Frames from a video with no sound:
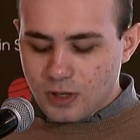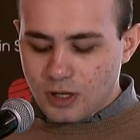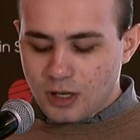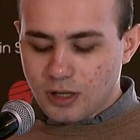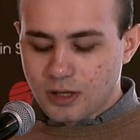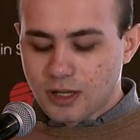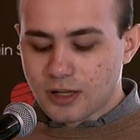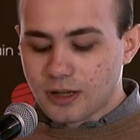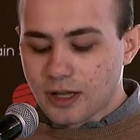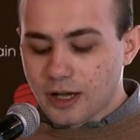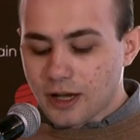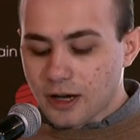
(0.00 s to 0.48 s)

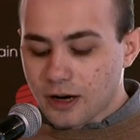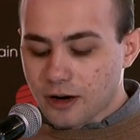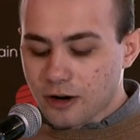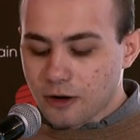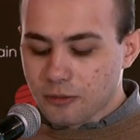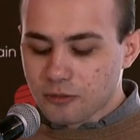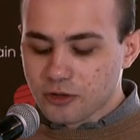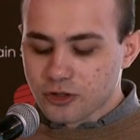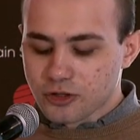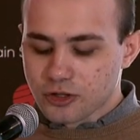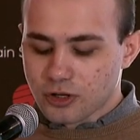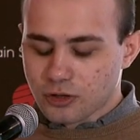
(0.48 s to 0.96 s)
The
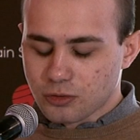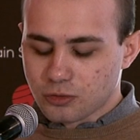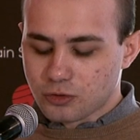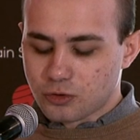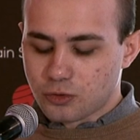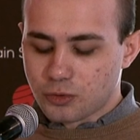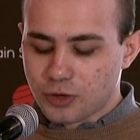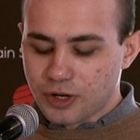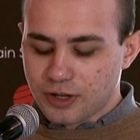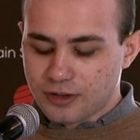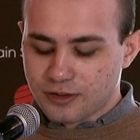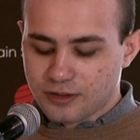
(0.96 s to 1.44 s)
diagram shows
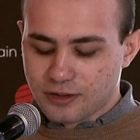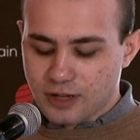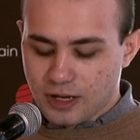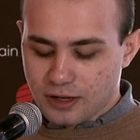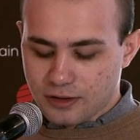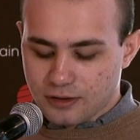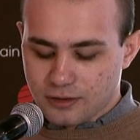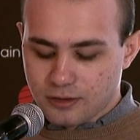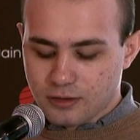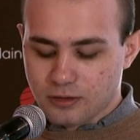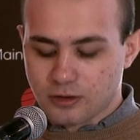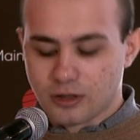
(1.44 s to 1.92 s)
three
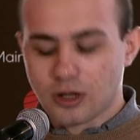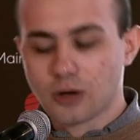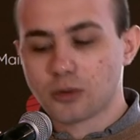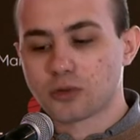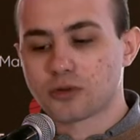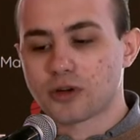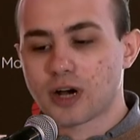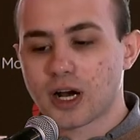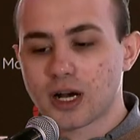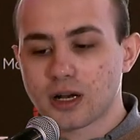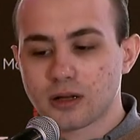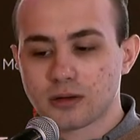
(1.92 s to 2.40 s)
states:
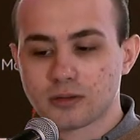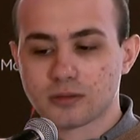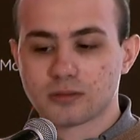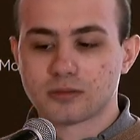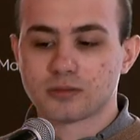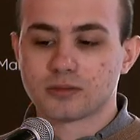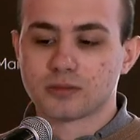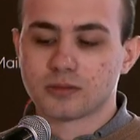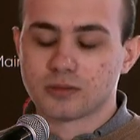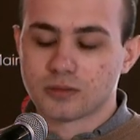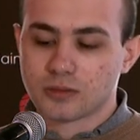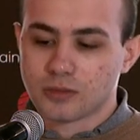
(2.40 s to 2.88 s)
neutral,
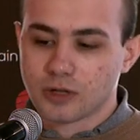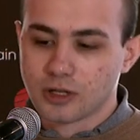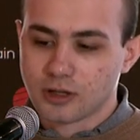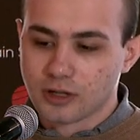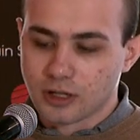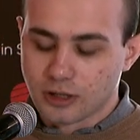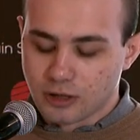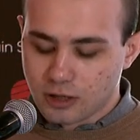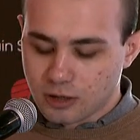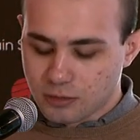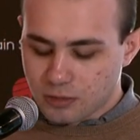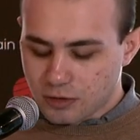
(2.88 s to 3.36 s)
in
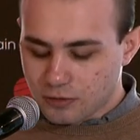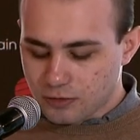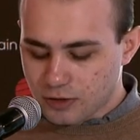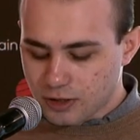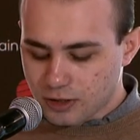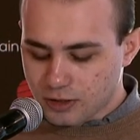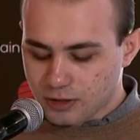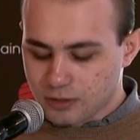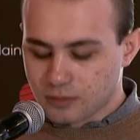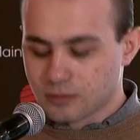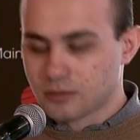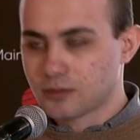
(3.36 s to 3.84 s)
the top of
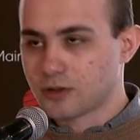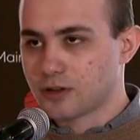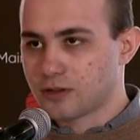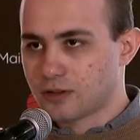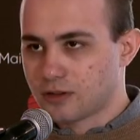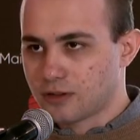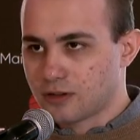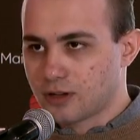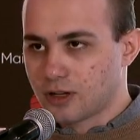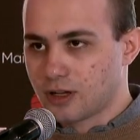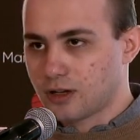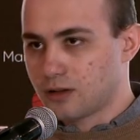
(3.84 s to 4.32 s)
it, this
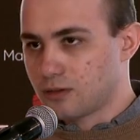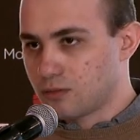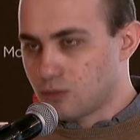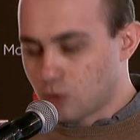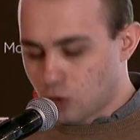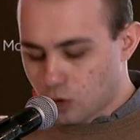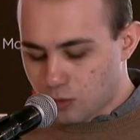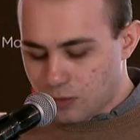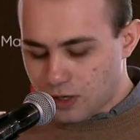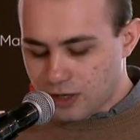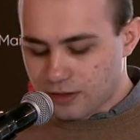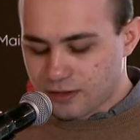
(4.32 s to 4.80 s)
is the
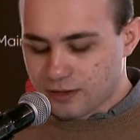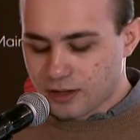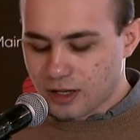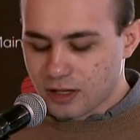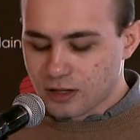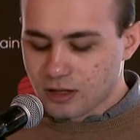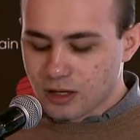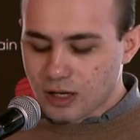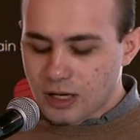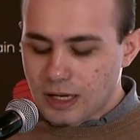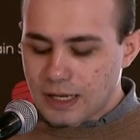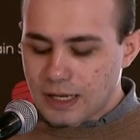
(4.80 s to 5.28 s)
normal state,